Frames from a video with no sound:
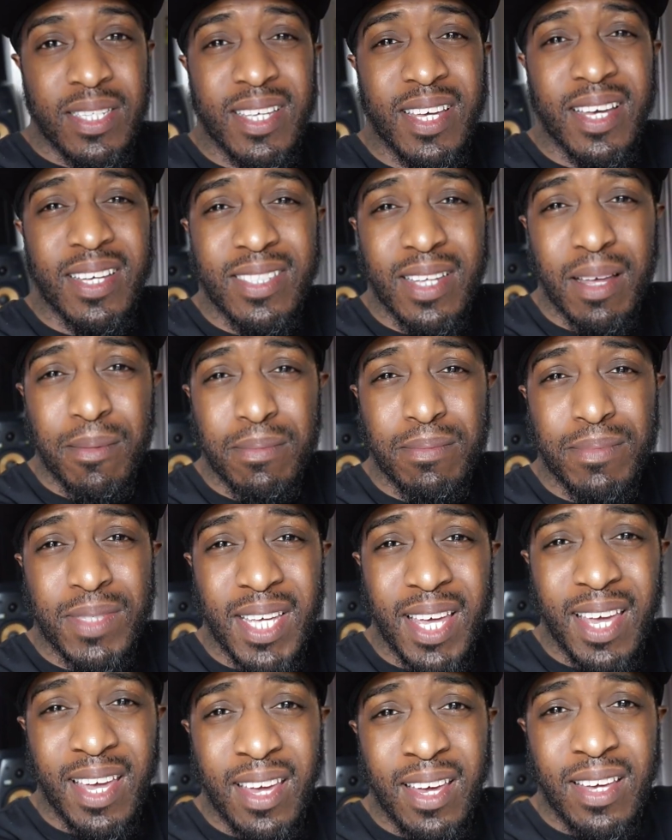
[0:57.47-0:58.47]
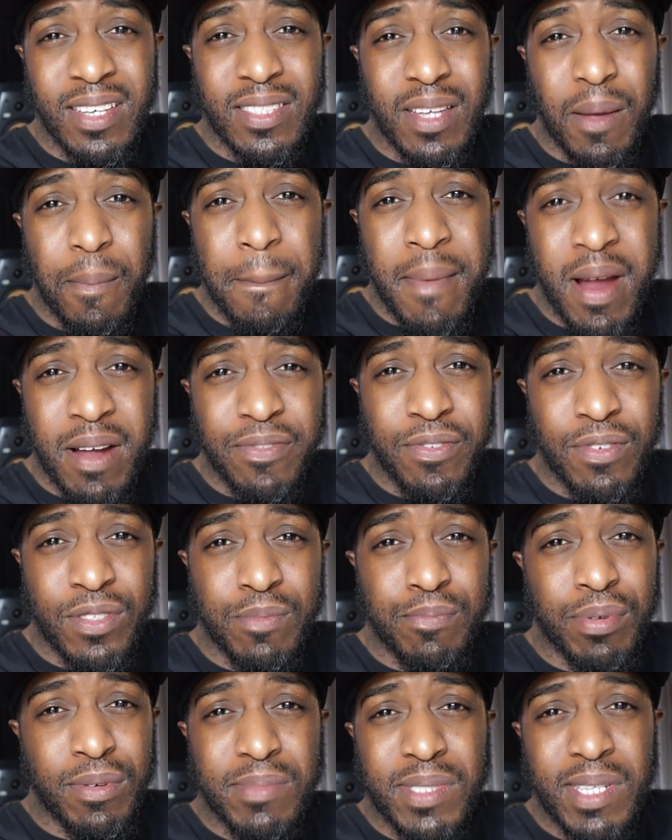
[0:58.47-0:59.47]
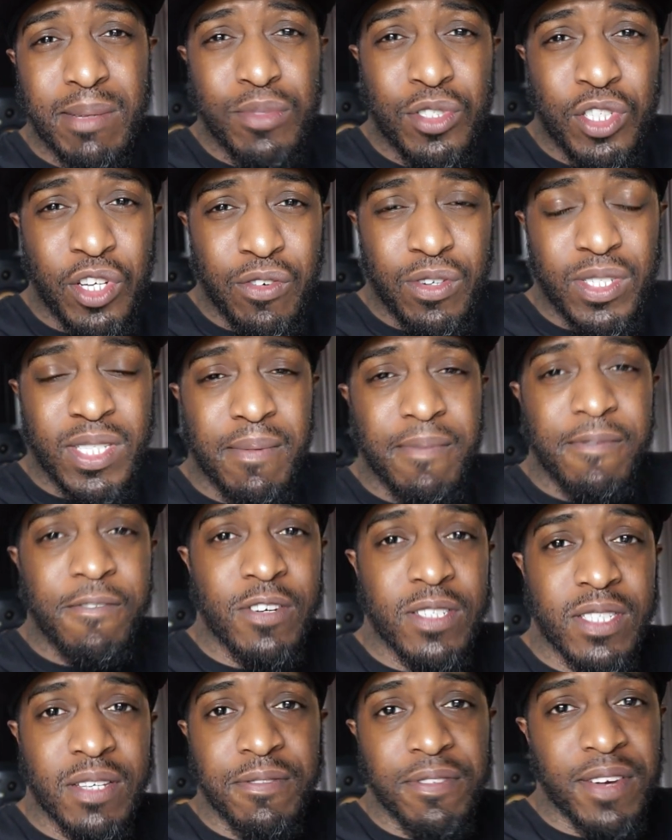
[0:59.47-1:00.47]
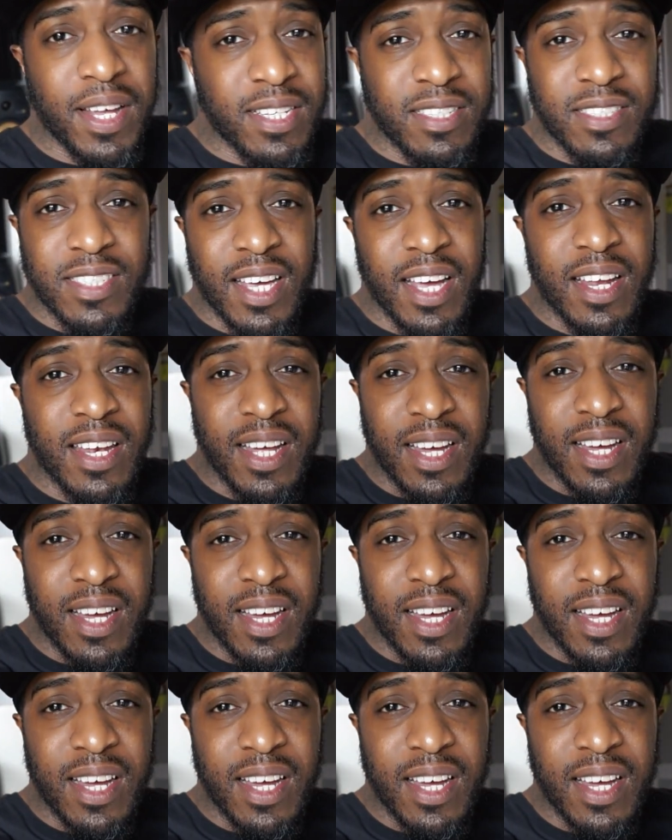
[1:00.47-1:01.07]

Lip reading: need to get something to eat, some breakfast, probably some cereal, some Frosted Flakes or something